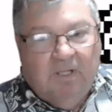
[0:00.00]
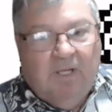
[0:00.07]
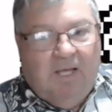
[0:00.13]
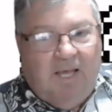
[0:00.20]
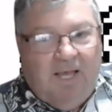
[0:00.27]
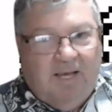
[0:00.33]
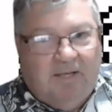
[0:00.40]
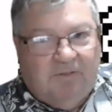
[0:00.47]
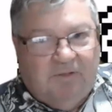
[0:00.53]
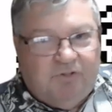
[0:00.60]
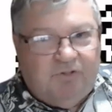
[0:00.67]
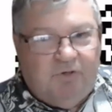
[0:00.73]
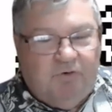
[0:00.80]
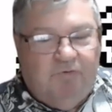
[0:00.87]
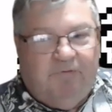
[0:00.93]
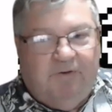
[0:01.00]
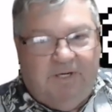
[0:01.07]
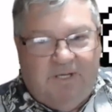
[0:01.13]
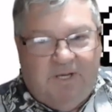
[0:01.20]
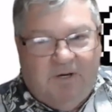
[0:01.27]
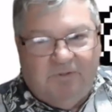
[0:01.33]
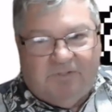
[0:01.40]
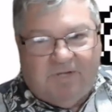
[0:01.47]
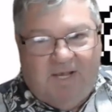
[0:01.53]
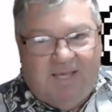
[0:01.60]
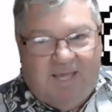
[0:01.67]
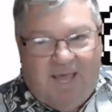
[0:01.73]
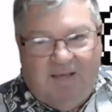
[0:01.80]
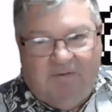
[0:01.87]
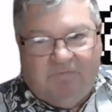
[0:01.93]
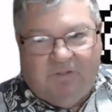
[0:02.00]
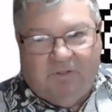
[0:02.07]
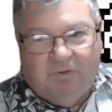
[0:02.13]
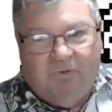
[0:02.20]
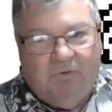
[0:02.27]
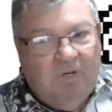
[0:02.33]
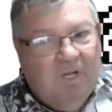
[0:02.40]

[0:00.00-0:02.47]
and the 2 videos I gave you,